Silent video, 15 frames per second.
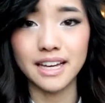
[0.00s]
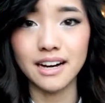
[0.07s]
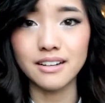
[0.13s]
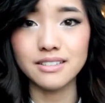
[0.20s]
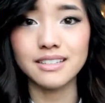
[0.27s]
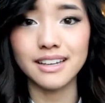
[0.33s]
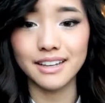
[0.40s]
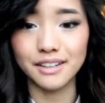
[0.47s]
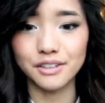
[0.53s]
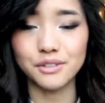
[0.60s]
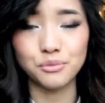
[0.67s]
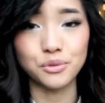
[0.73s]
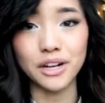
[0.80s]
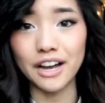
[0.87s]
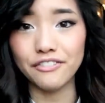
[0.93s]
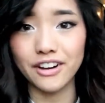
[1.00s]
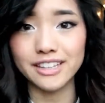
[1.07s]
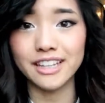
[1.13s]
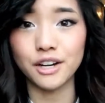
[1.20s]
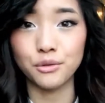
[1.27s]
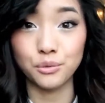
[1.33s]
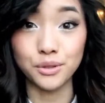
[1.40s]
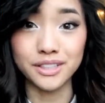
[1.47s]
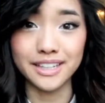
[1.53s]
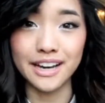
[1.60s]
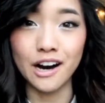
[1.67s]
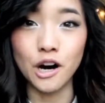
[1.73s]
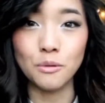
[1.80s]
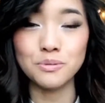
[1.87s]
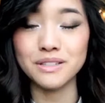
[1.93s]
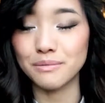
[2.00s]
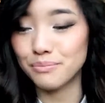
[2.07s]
else, I find that it really helps.